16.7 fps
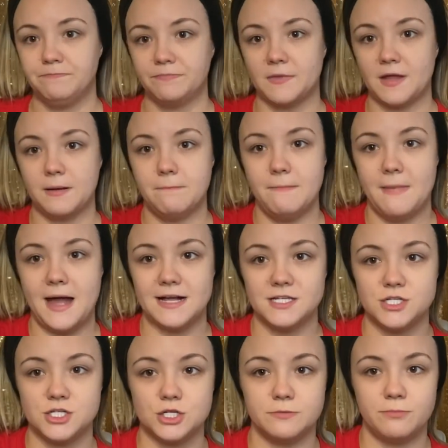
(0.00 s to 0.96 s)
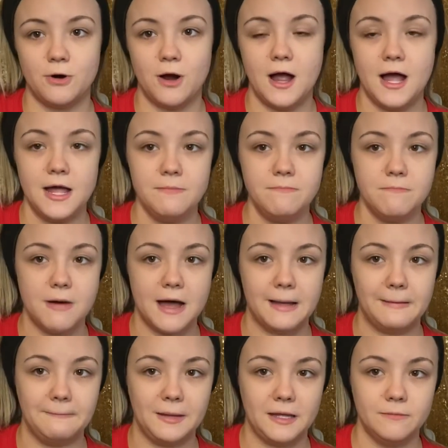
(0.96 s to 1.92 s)
Master Prime by
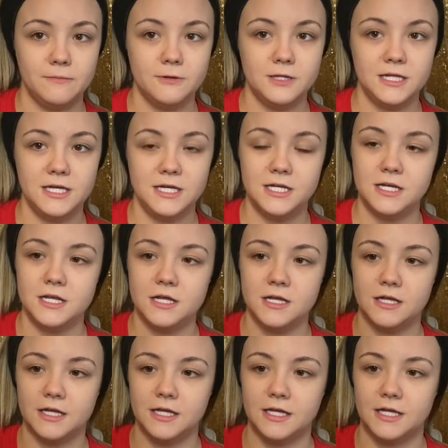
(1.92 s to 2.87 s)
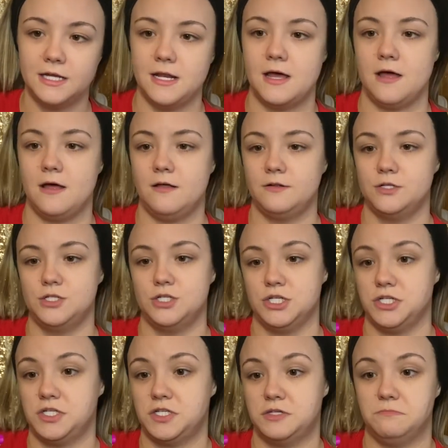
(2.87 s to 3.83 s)
Maybelline in
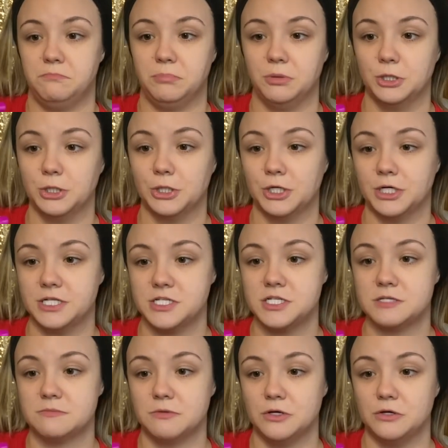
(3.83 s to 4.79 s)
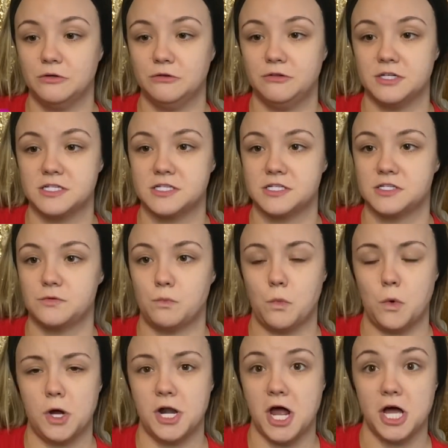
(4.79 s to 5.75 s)
just Blur and Smooth. It's
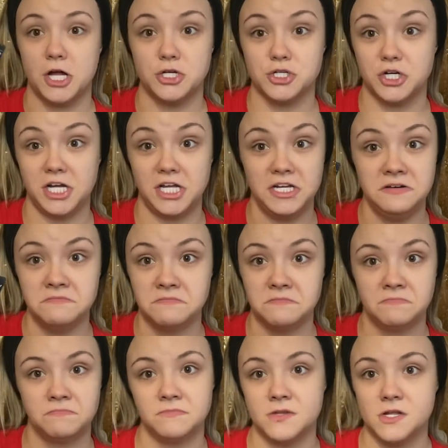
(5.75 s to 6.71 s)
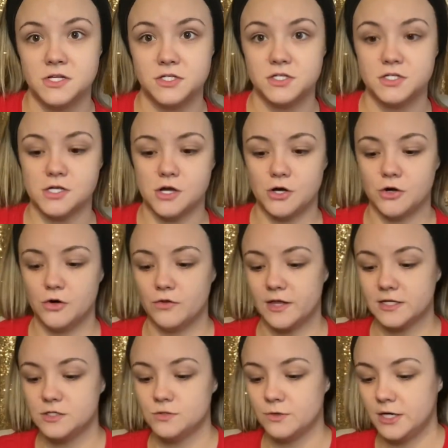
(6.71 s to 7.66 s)
100. So
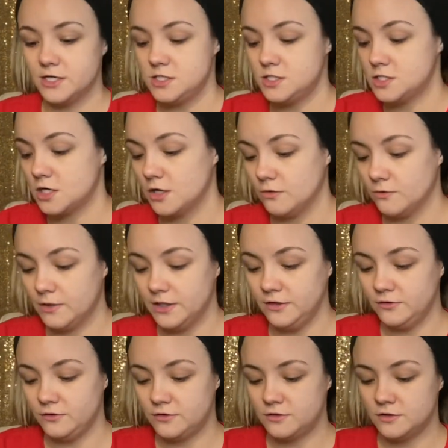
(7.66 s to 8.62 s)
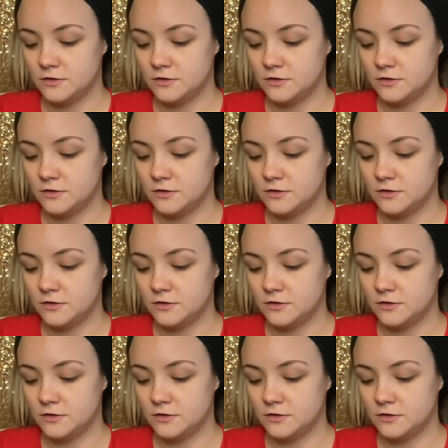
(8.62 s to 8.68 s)
that's what I start with.